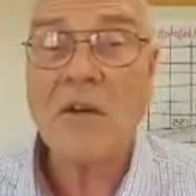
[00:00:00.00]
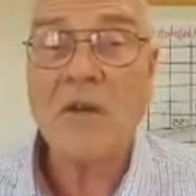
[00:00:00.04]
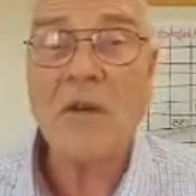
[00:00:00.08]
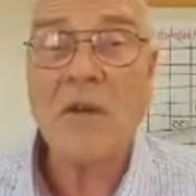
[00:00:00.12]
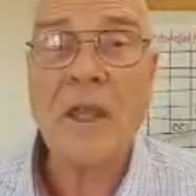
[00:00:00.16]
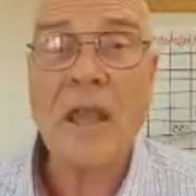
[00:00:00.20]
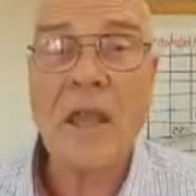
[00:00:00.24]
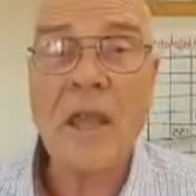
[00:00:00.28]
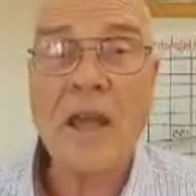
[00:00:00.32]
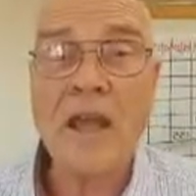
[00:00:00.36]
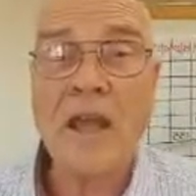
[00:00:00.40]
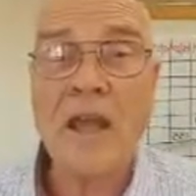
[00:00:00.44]

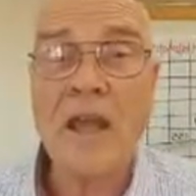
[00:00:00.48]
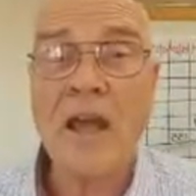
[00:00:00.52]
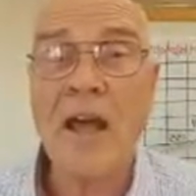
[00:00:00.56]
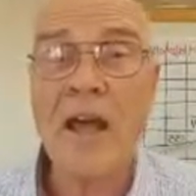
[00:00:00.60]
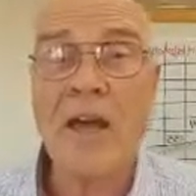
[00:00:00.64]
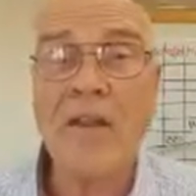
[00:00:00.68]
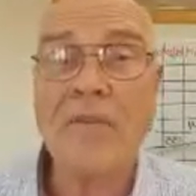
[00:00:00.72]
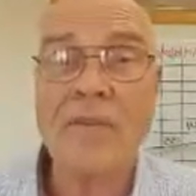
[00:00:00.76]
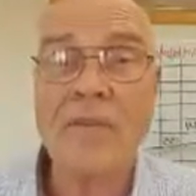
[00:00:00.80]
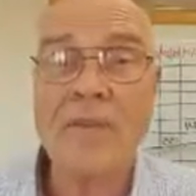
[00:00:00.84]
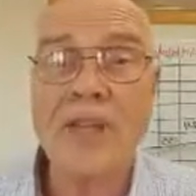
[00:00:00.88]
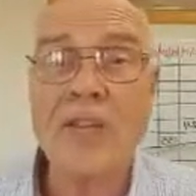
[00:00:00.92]
we had a lot
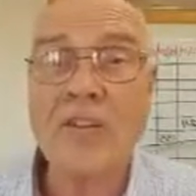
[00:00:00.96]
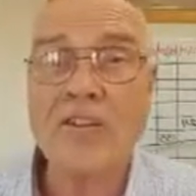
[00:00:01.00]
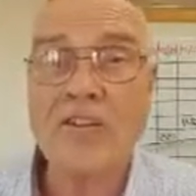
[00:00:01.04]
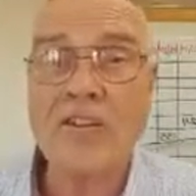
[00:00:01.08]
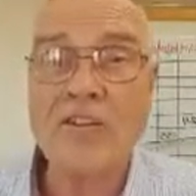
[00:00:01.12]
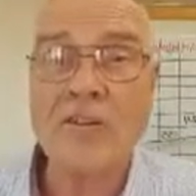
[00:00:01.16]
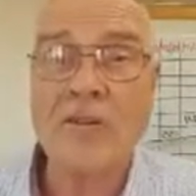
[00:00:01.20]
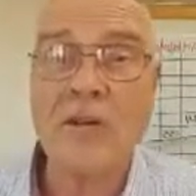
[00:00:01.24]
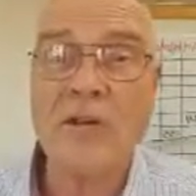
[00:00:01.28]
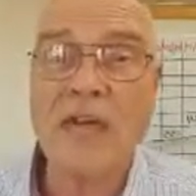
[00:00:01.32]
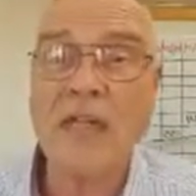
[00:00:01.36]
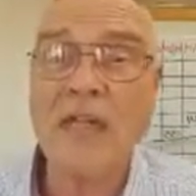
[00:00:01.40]
of
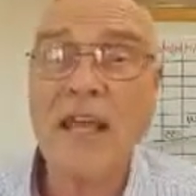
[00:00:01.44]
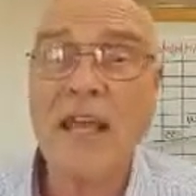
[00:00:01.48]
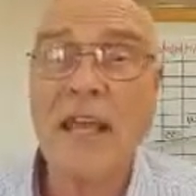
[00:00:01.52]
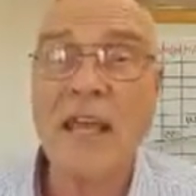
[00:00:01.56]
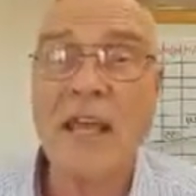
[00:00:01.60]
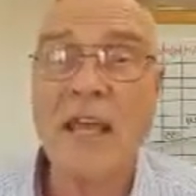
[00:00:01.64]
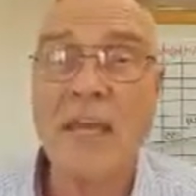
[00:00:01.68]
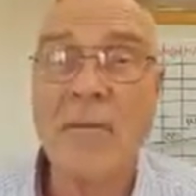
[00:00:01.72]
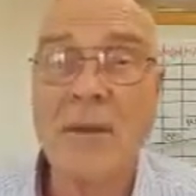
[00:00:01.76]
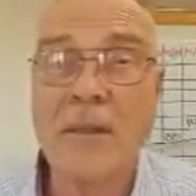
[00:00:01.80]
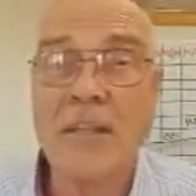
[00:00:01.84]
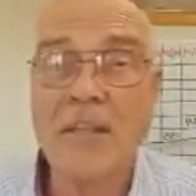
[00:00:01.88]
texturing that
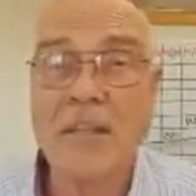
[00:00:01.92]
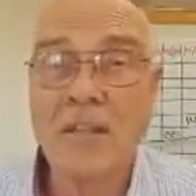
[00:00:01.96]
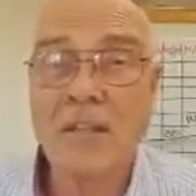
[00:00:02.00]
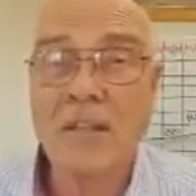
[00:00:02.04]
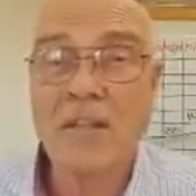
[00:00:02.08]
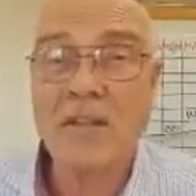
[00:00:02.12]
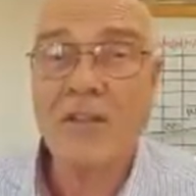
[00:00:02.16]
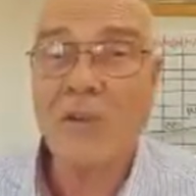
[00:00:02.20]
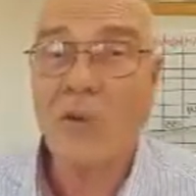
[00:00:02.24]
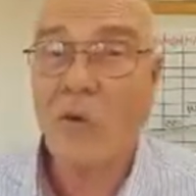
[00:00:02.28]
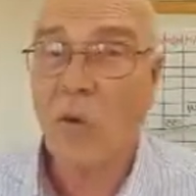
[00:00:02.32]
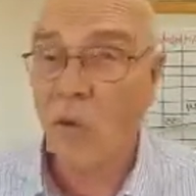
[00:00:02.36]
had to be done
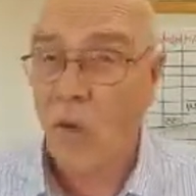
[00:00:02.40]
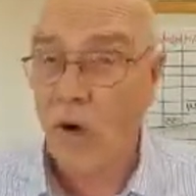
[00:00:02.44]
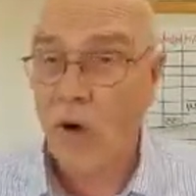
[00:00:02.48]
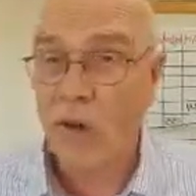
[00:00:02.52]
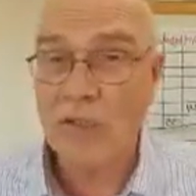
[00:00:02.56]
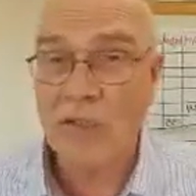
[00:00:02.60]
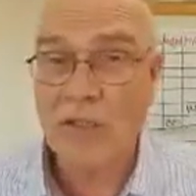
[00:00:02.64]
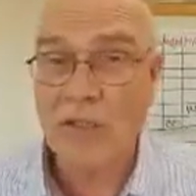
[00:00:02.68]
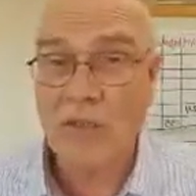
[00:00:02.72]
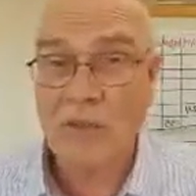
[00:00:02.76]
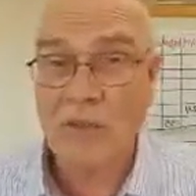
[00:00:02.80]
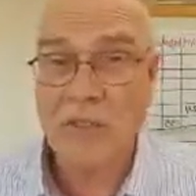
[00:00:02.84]
to the
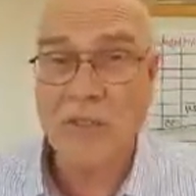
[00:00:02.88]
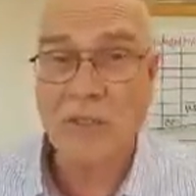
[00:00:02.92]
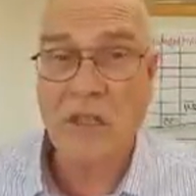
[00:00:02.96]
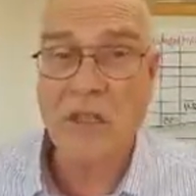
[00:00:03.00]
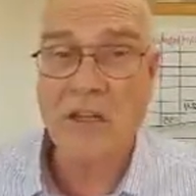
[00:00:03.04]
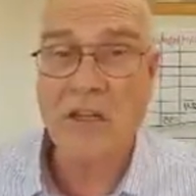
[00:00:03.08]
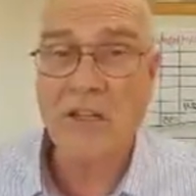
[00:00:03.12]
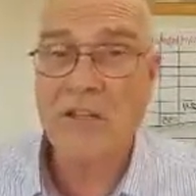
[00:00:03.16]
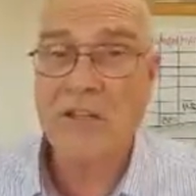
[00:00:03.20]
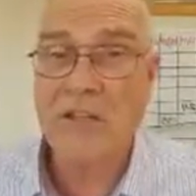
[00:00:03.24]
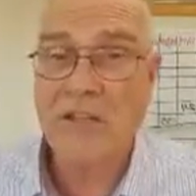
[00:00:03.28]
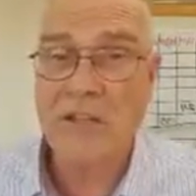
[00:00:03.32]
walls
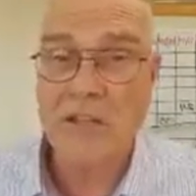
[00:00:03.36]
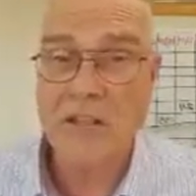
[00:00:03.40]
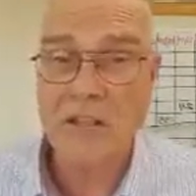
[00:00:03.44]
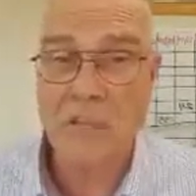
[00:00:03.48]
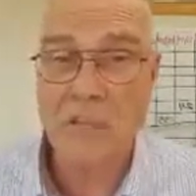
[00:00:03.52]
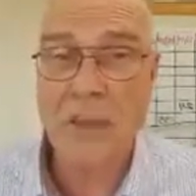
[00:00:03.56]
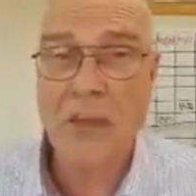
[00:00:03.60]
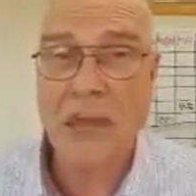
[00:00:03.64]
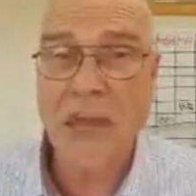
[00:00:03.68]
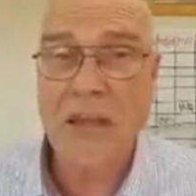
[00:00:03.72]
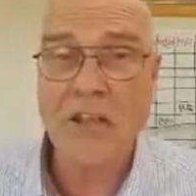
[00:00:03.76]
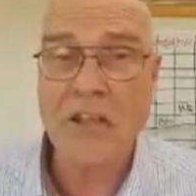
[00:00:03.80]
upstairs and some
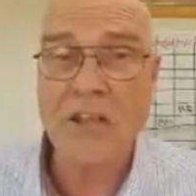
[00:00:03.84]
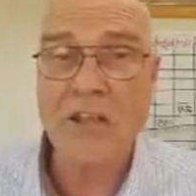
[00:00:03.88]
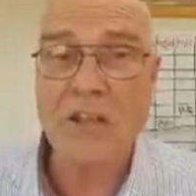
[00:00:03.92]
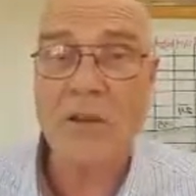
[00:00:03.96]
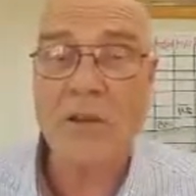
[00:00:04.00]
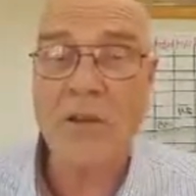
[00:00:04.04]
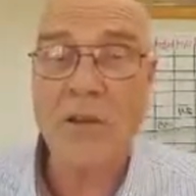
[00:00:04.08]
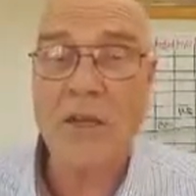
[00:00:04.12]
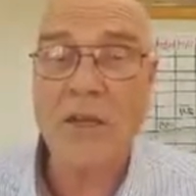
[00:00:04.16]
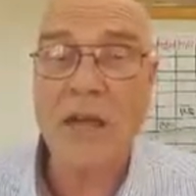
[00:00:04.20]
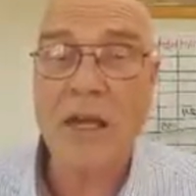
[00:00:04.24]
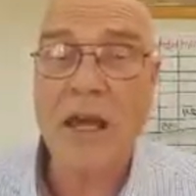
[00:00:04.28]
patching and
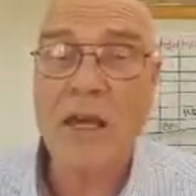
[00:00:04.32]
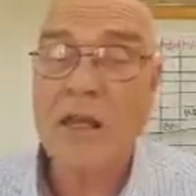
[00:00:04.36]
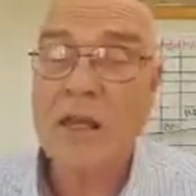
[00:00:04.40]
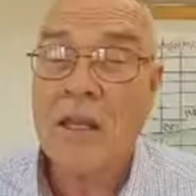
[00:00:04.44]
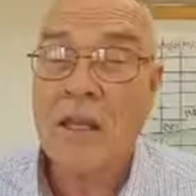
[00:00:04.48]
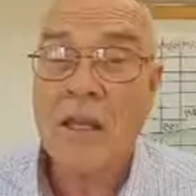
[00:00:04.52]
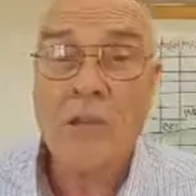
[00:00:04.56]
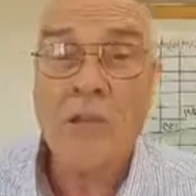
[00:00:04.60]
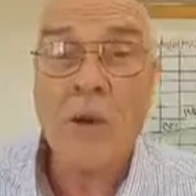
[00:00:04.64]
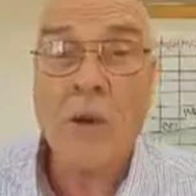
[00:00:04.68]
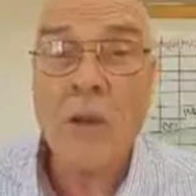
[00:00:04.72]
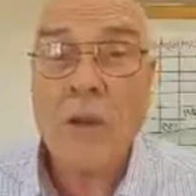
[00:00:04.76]
whatnot,
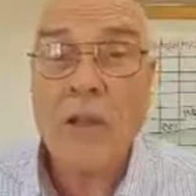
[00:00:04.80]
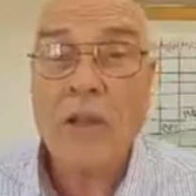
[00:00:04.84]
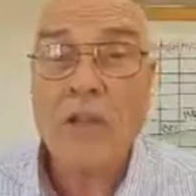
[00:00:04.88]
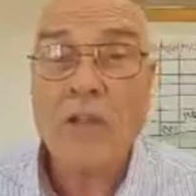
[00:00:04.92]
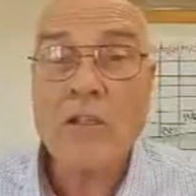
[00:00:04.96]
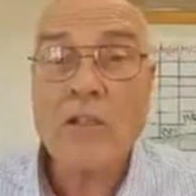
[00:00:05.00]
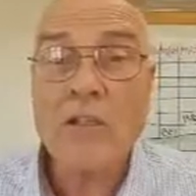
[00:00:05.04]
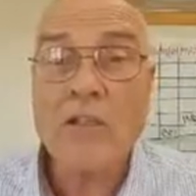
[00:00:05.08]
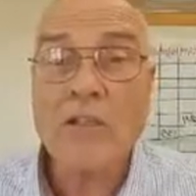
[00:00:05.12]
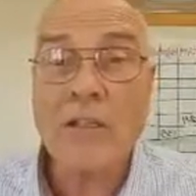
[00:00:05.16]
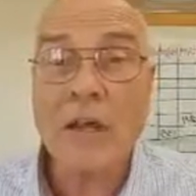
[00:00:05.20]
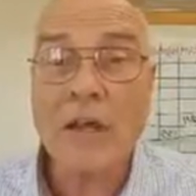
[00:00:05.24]
but we
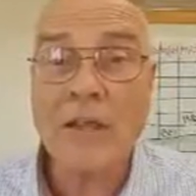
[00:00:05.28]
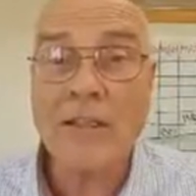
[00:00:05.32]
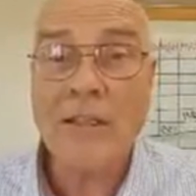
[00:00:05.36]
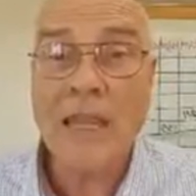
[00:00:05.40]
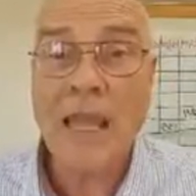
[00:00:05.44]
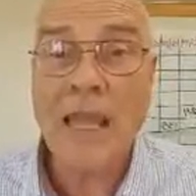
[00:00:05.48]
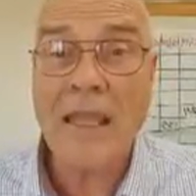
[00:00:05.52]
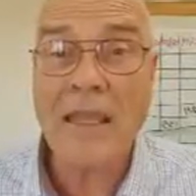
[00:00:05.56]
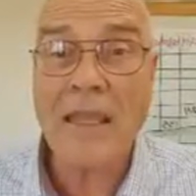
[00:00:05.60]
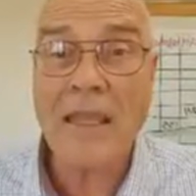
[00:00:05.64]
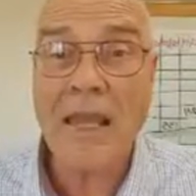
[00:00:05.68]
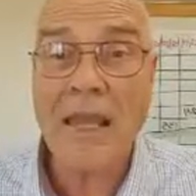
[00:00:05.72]
couldn't start
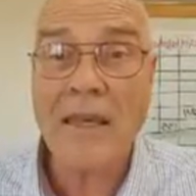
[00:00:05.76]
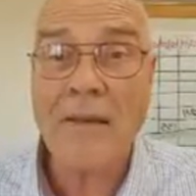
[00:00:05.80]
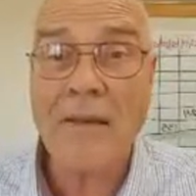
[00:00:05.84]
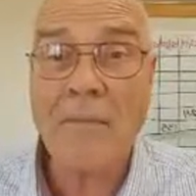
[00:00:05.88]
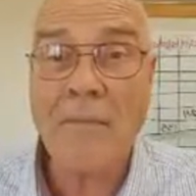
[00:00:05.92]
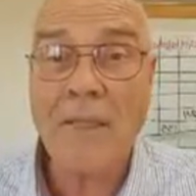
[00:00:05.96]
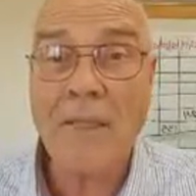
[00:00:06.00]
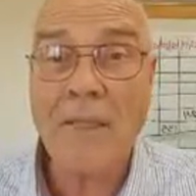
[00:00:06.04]
that yet.